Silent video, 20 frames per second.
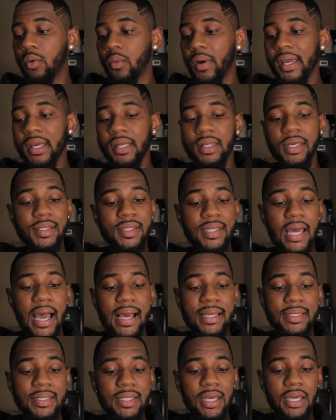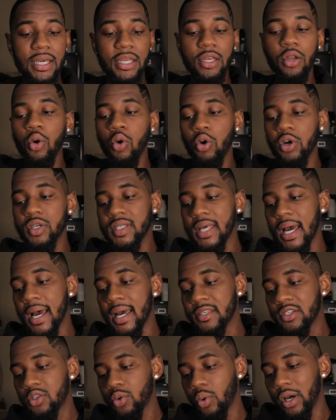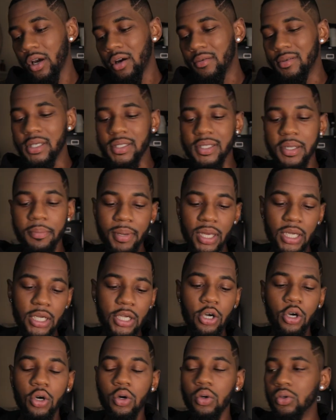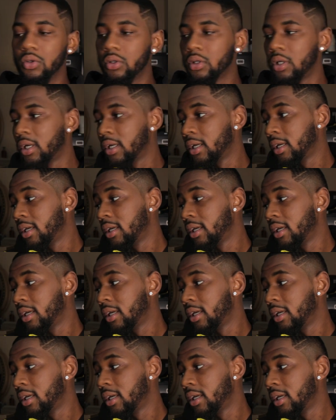away either size 10 or size 12, just depending on